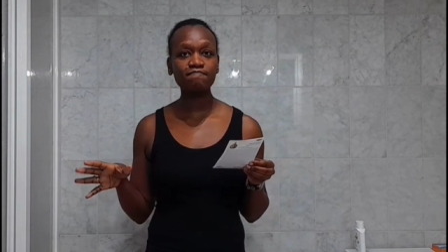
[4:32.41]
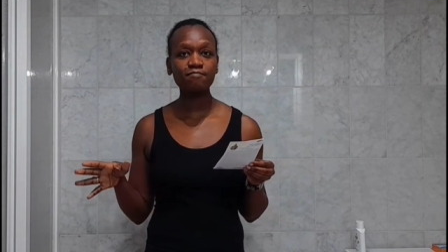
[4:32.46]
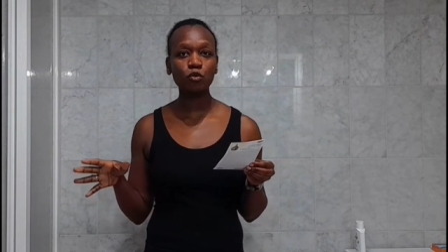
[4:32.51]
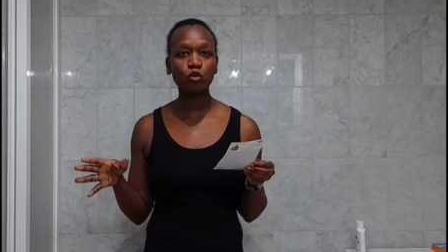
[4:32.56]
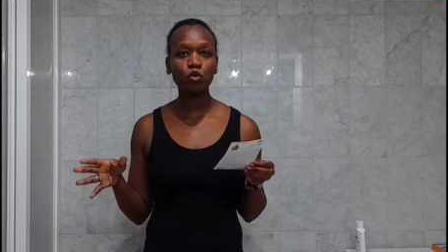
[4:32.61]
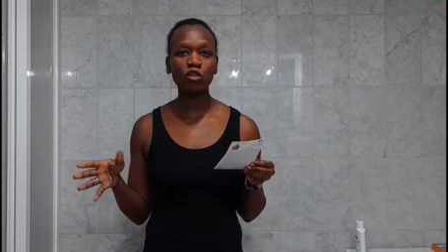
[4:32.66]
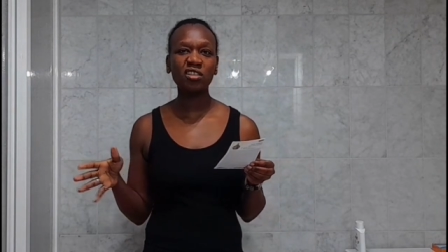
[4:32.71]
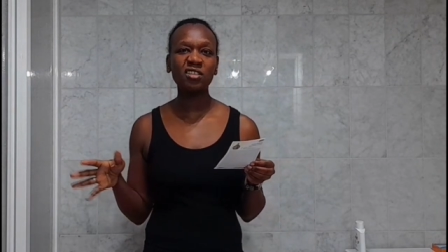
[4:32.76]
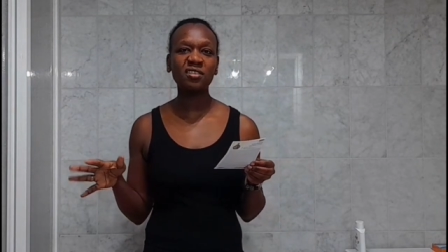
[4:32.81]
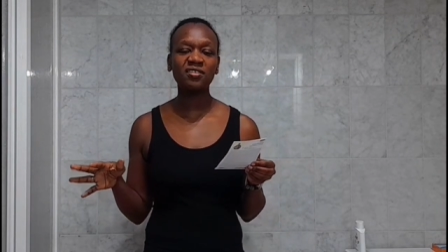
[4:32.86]

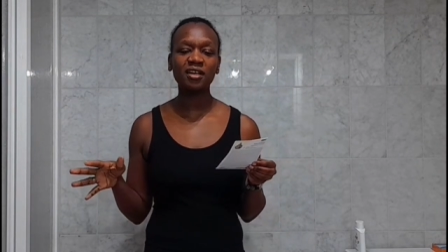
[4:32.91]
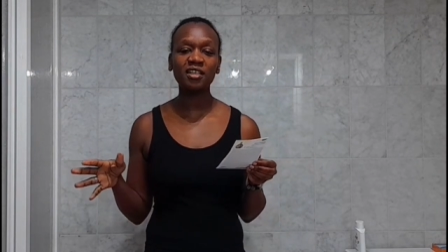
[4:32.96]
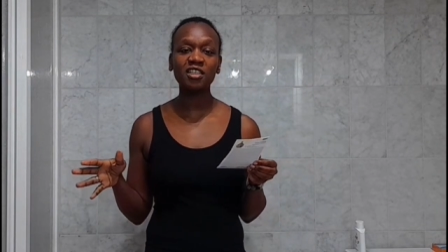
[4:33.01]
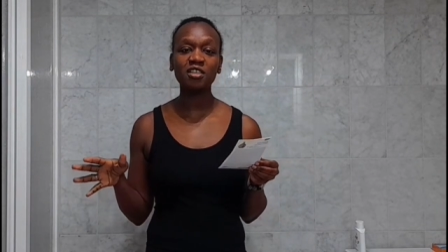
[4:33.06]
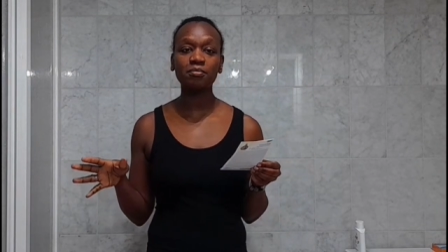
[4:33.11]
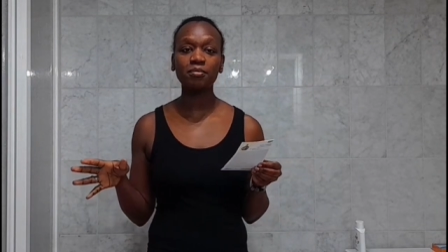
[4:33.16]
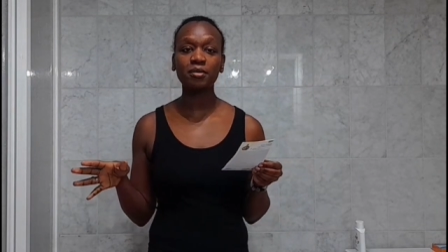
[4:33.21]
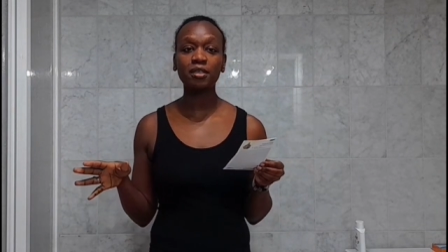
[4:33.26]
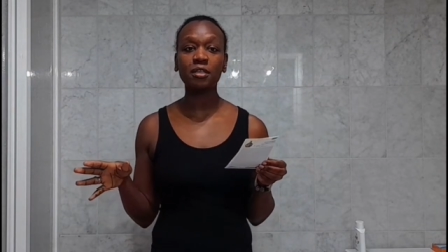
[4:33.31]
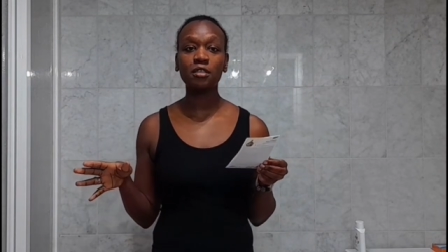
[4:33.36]
20, 30
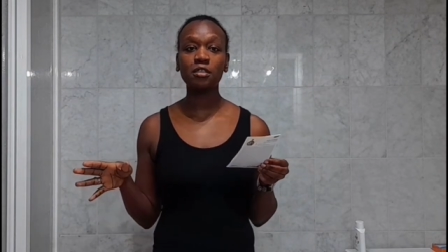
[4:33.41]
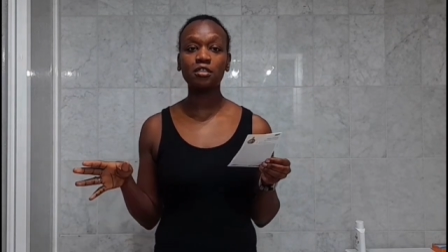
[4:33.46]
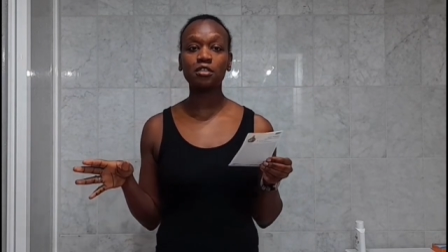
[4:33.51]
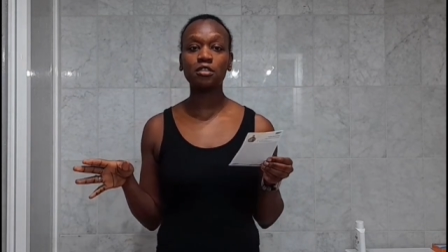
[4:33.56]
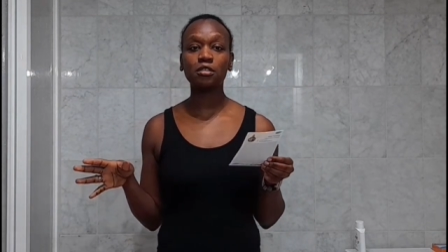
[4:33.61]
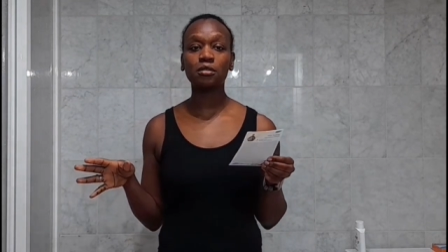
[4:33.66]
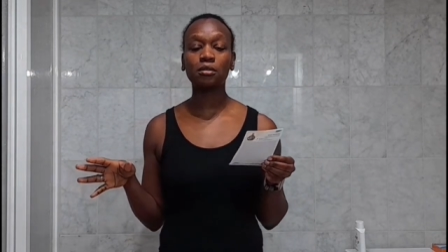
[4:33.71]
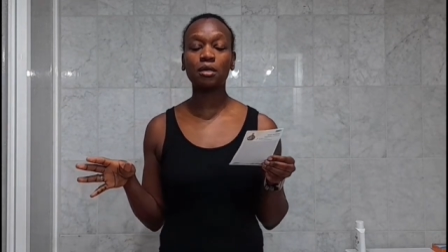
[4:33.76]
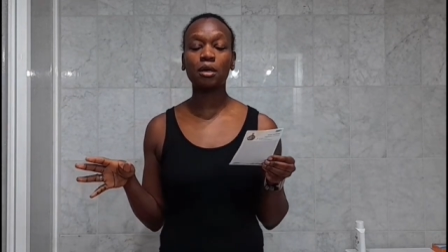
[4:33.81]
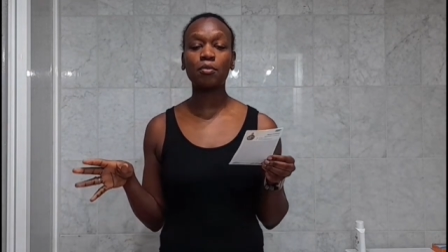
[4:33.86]

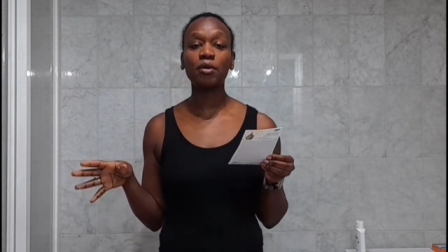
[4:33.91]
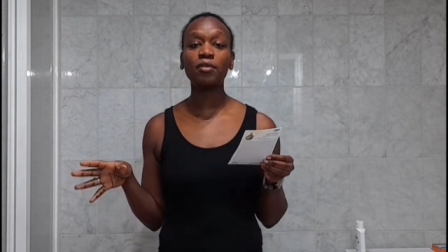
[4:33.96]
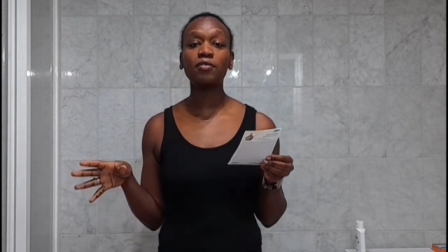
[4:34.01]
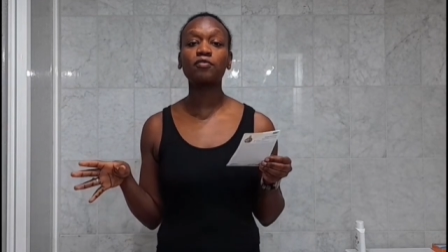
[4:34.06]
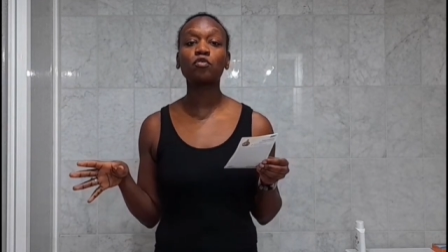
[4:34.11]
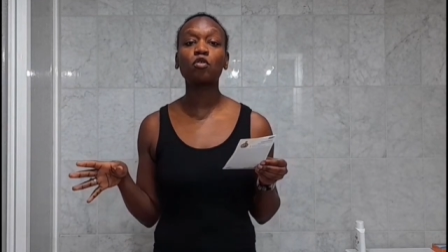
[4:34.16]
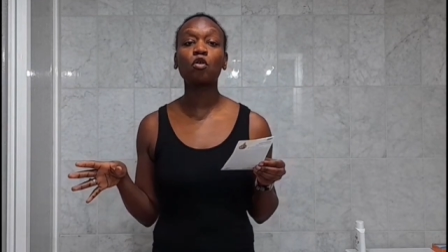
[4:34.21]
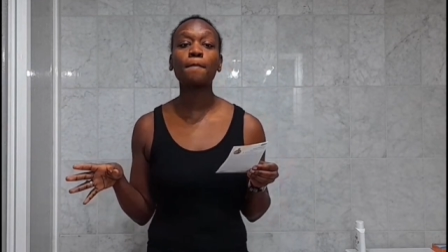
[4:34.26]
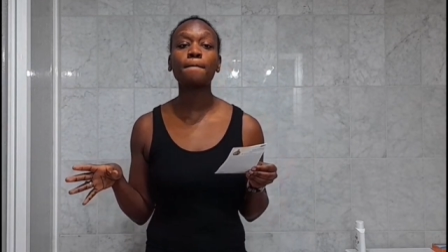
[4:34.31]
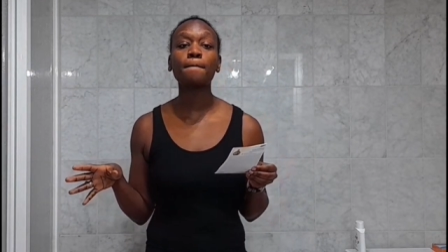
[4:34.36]
minutes away
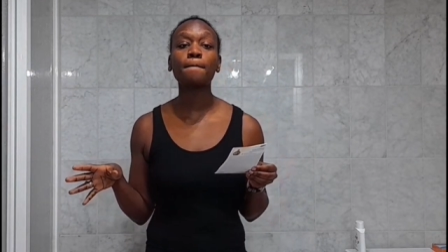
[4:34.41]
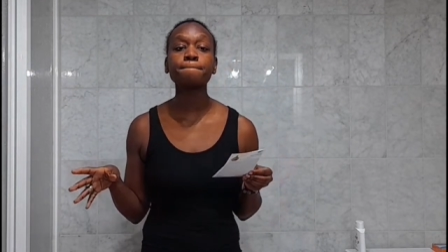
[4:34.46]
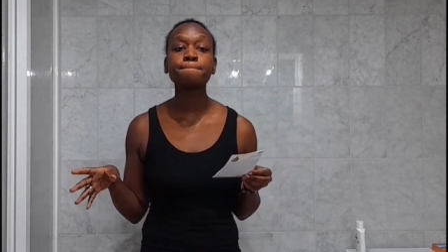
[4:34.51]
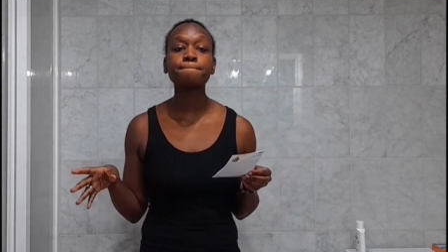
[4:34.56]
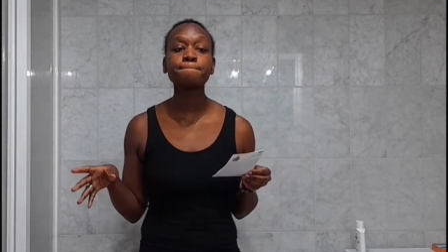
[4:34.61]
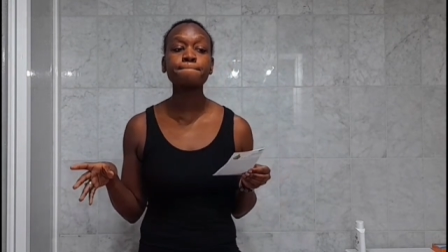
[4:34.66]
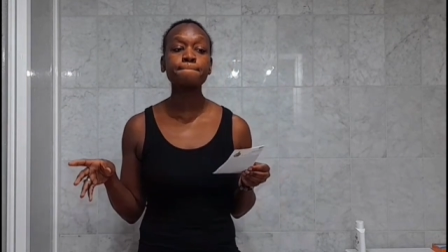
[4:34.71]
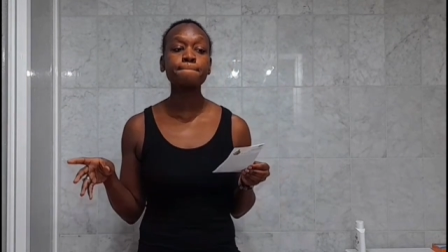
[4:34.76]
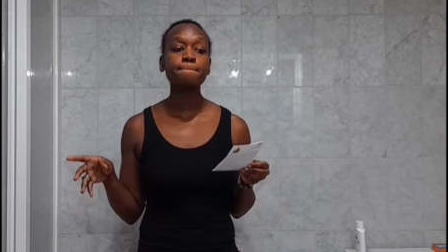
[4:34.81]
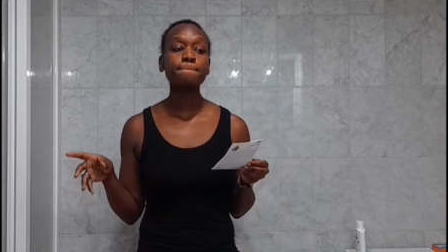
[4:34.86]
from